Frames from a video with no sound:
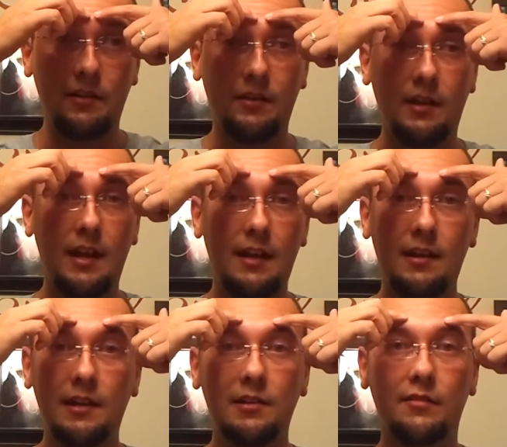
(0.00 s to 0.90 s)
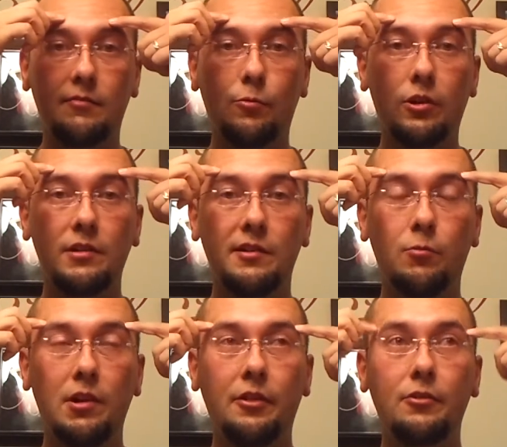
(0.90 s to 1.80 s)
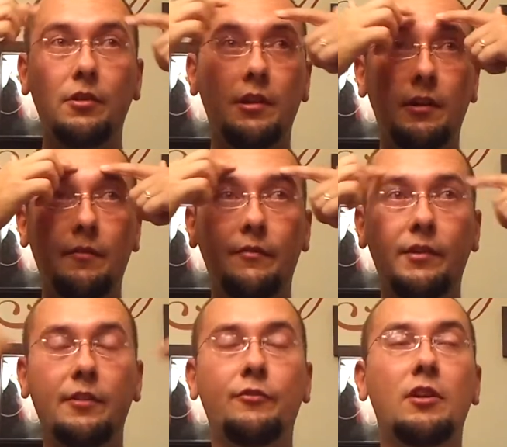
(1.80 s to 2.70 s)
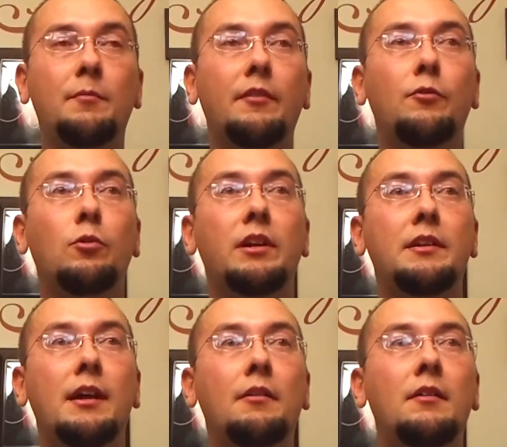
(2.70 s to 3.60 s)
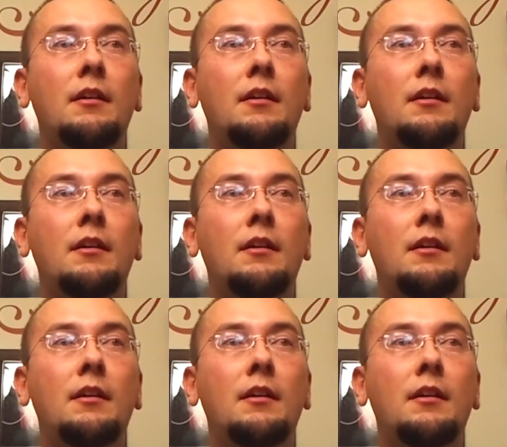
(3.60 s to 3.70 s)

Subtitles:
the headache is working its way through the very front of my forehead now.